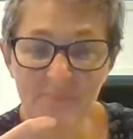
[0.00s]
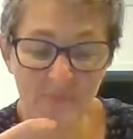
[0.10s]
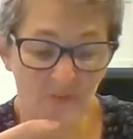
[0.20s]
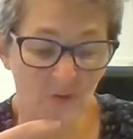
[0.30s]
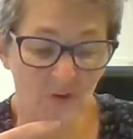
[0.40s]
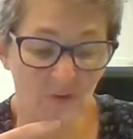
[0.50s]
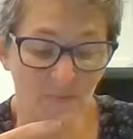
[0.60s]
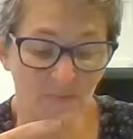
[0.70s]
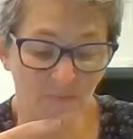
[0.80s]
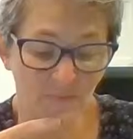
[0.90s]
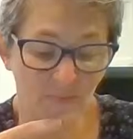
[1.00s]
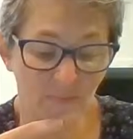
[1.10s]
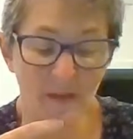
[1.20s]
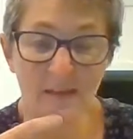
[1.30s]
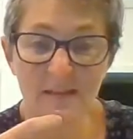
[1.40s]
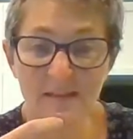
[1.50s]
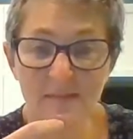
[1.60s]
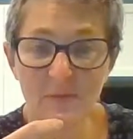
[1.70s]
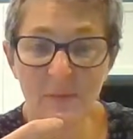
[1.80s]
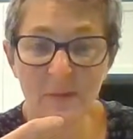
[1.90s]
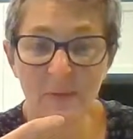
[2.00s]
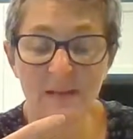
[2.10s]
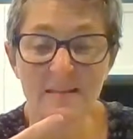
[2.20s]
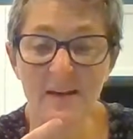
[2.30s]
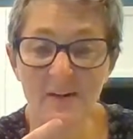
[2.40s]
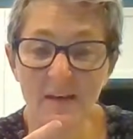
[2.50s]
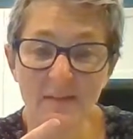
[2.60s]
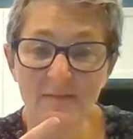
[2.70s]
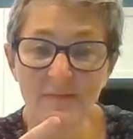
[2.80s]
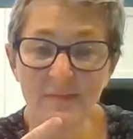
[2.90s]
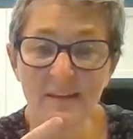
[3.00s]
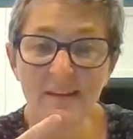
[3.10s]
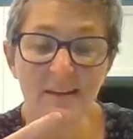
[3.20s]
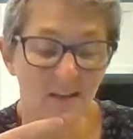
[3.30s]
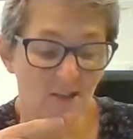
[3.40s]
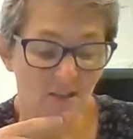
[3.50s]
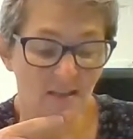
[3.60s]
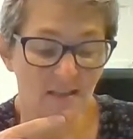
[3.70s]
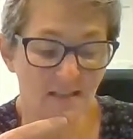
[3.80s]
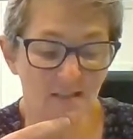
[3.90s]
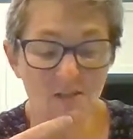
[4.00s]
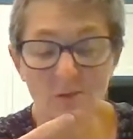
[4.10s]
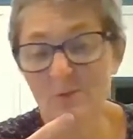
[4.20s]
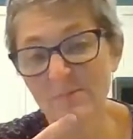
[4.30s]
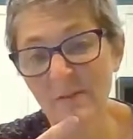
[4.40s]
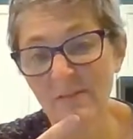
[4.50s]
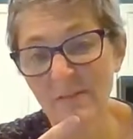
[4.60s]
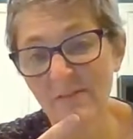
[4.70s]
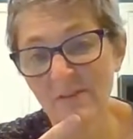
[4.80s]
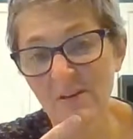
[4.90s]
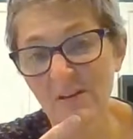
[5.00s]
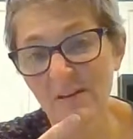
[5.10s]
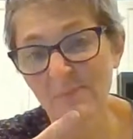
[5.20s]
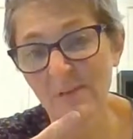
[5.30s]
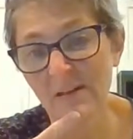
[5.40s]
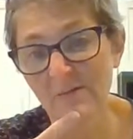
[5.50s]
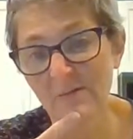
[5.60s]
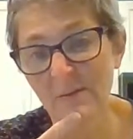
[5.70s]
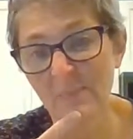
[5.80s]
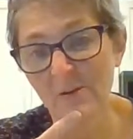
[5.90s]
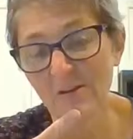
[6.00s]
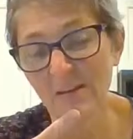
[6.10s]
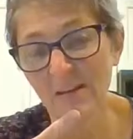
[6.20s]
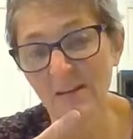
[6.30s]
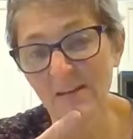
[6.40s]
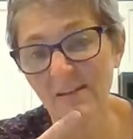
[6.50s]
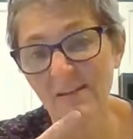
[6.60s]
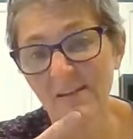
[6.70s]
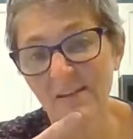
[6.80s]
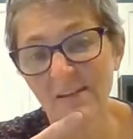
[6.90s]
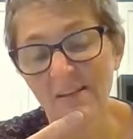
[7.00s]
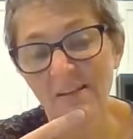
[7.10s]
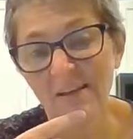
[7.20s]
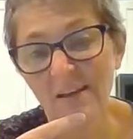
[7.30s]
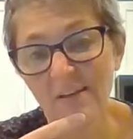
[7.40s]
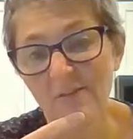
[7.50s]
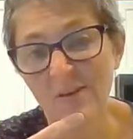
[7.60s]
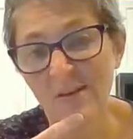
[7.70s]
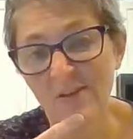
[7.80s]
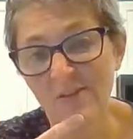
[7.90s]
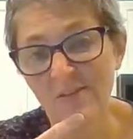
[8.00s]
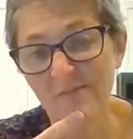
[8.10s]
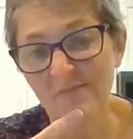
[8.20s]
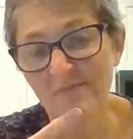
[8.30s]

for making this for me my entire life. She did this, she knew it was my favorite and made it for my birthday every year.